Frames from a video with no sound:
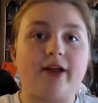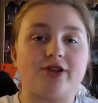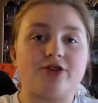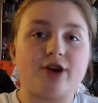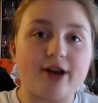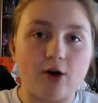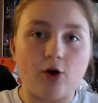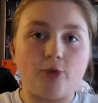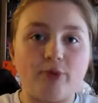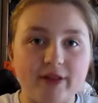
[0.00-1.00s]
she's trying to
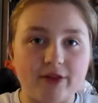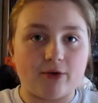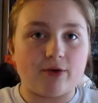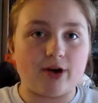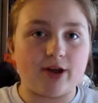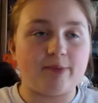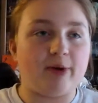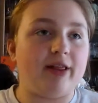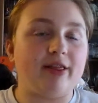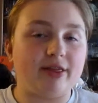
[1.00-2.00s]
open the doors,
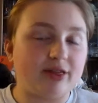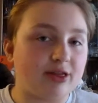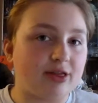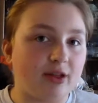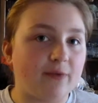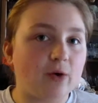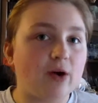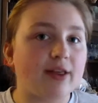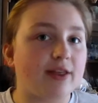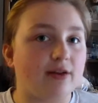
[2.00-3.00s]
but of
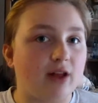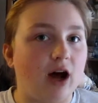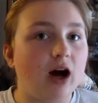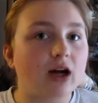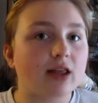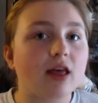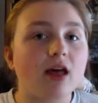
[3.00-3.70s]
course they're locked.